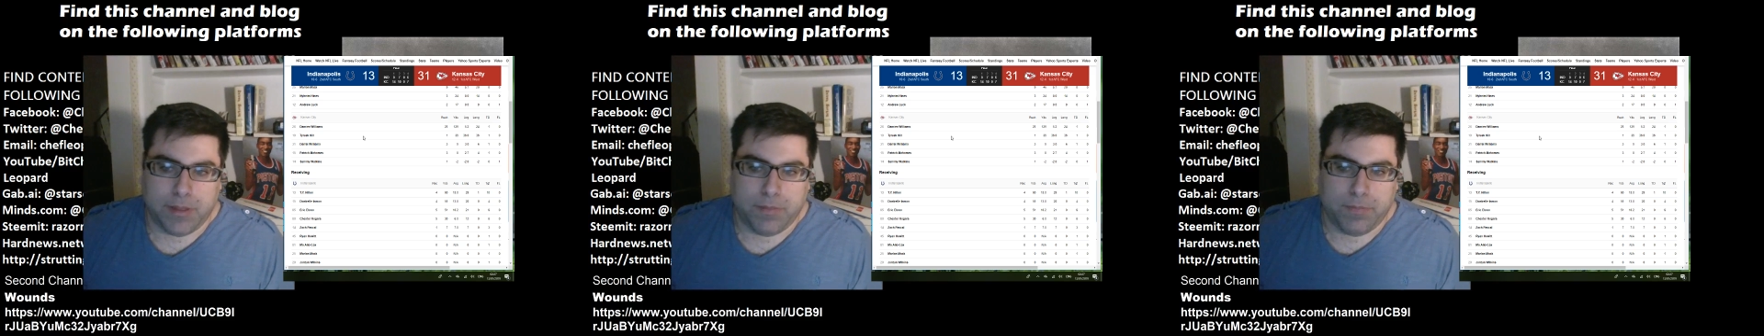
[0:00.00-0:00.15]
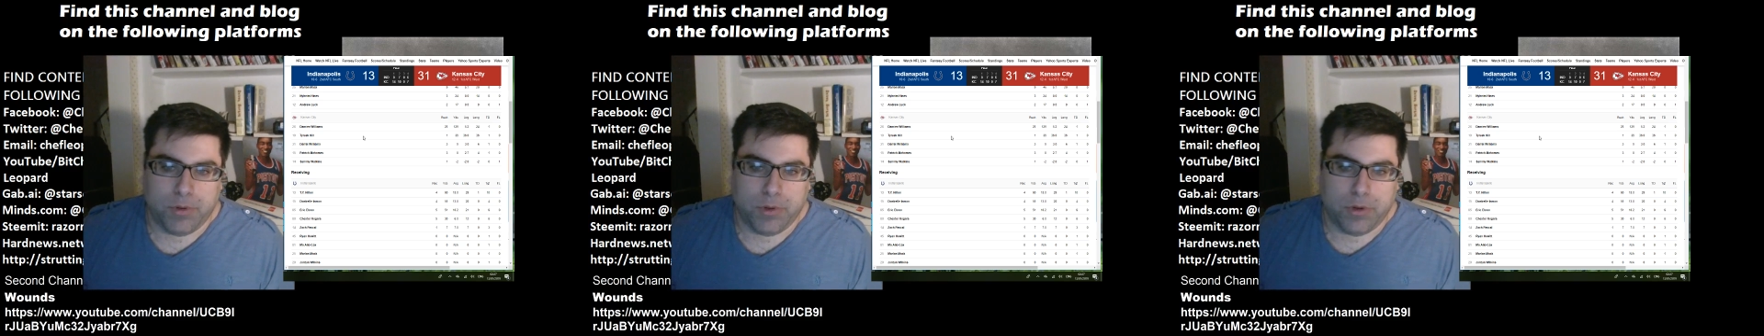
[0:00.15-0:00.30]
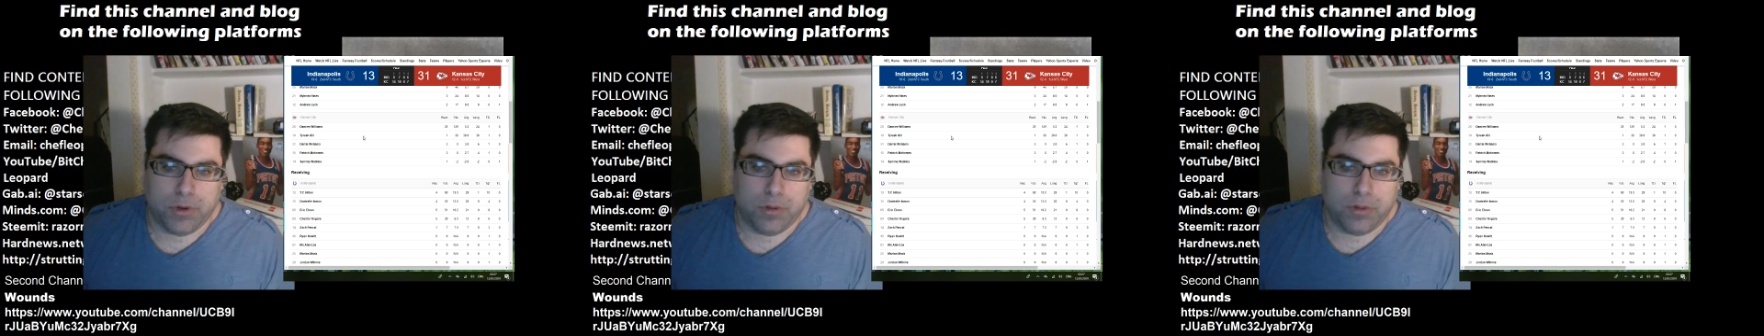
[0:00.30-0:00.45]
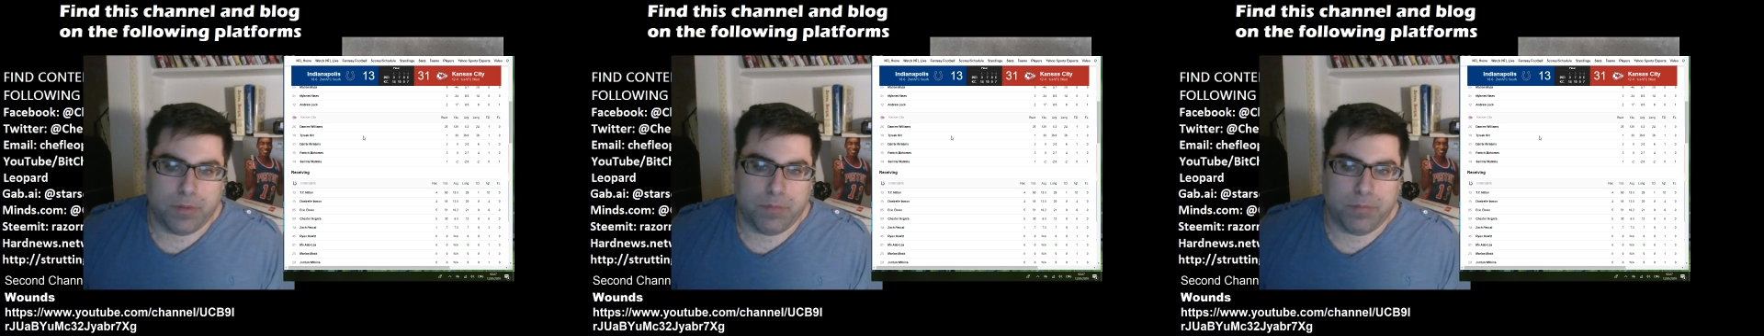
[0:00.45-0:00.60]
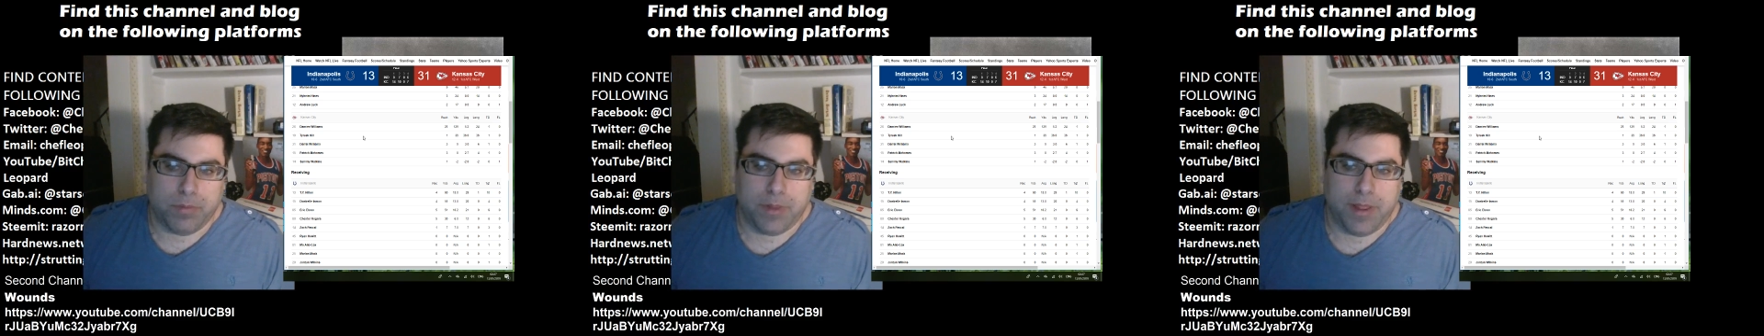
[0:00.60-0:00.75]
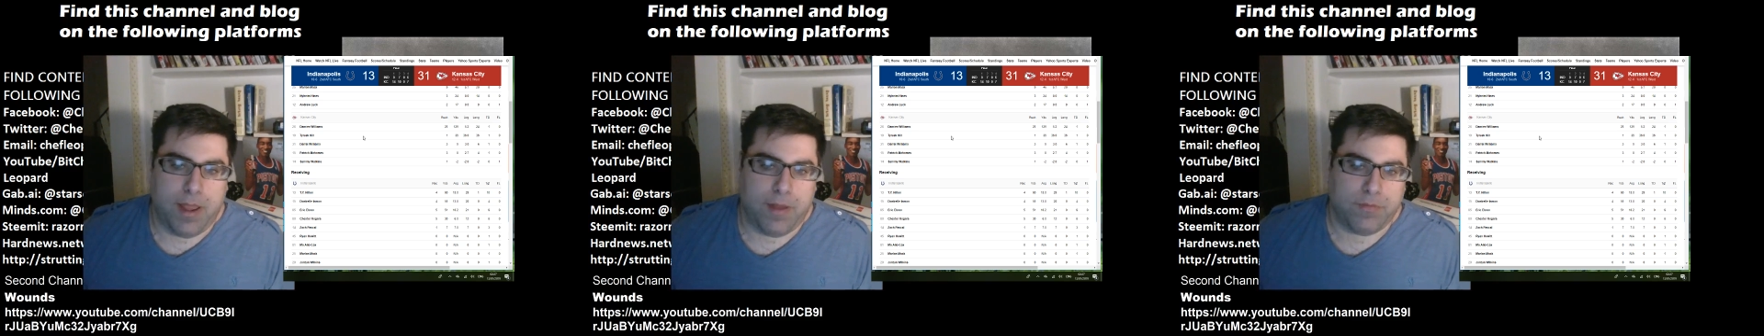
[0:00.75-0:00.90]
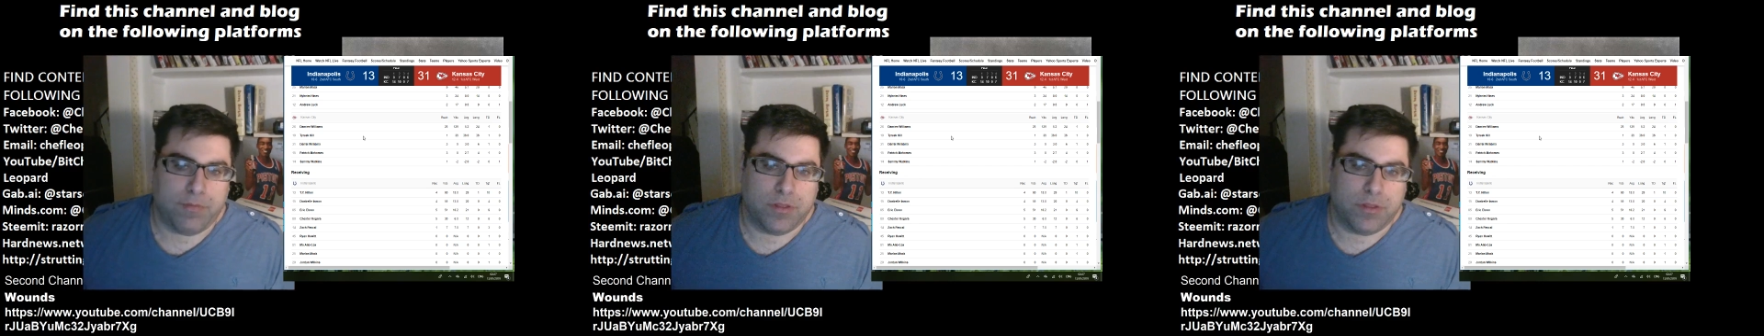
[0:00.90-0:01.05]
them to go to the
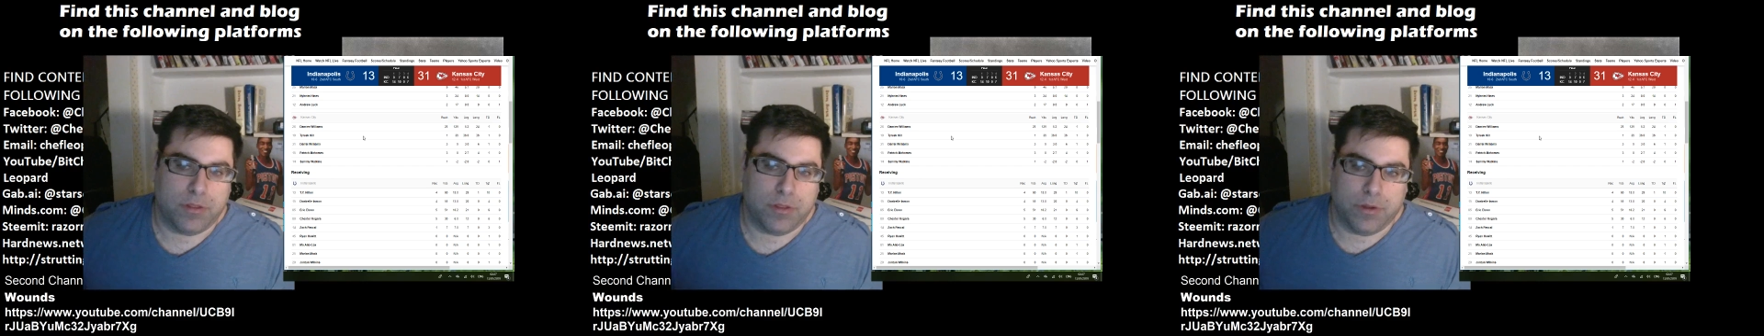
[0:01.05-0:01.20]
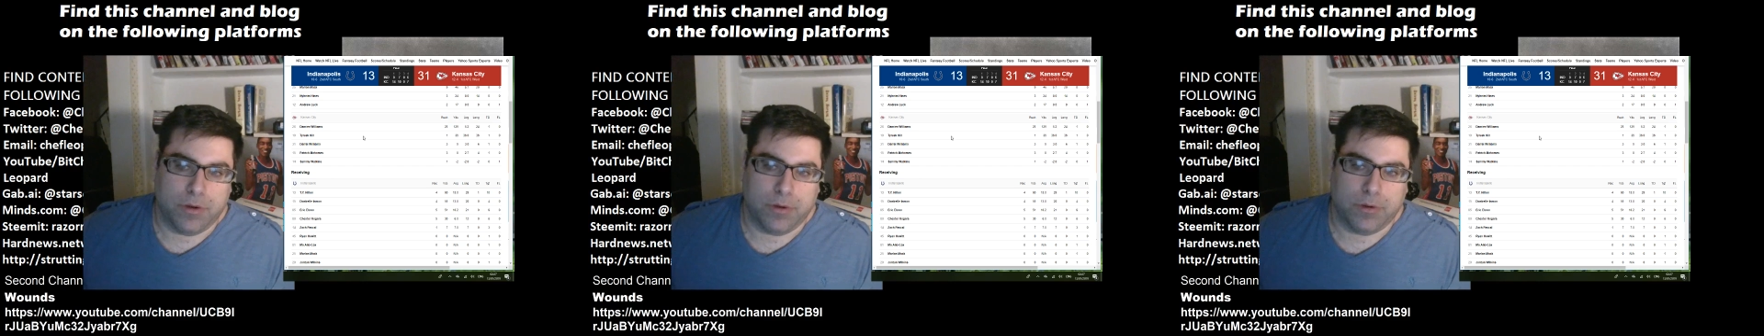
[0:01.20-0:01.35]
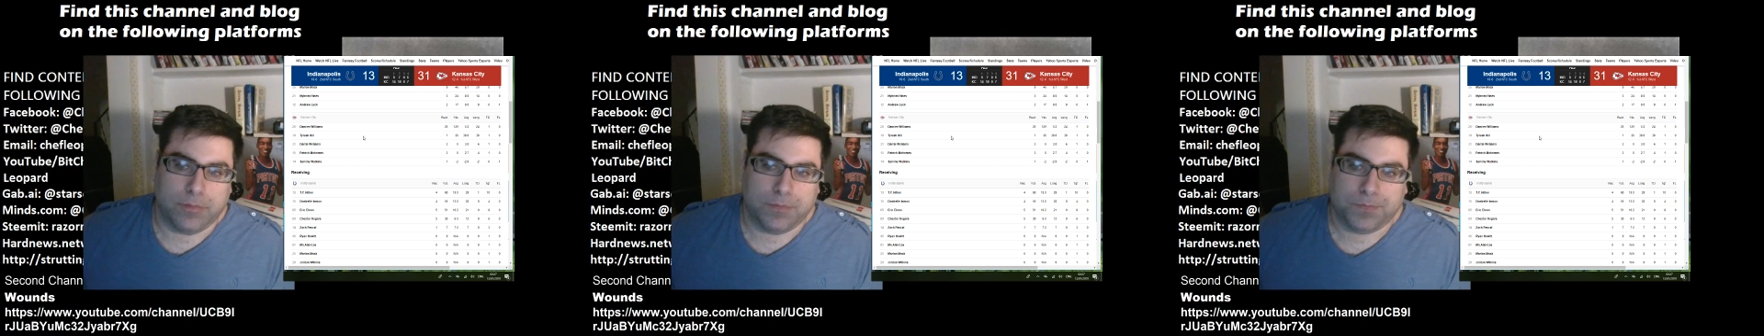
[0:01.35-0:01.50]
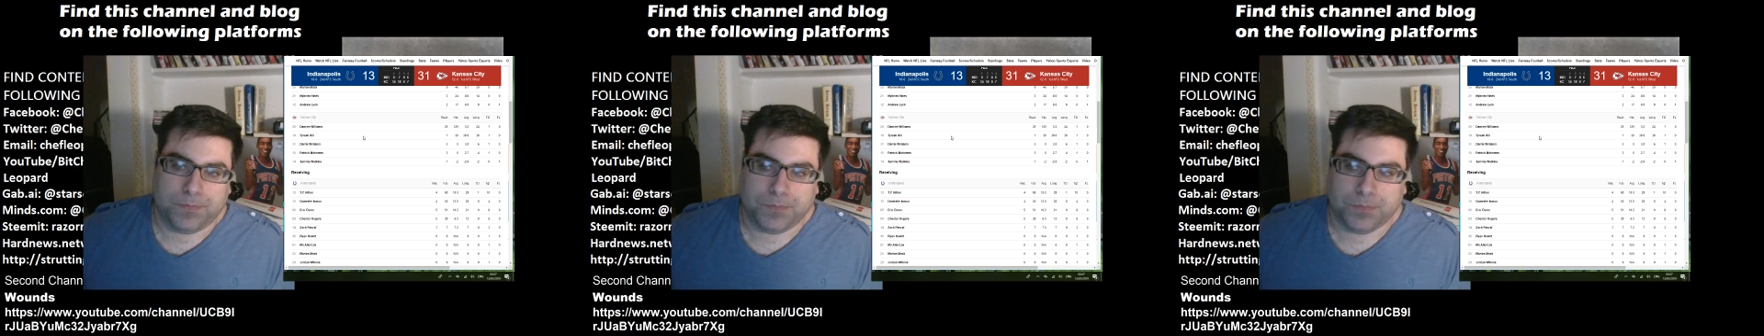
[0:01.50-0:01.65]
playoffs this year.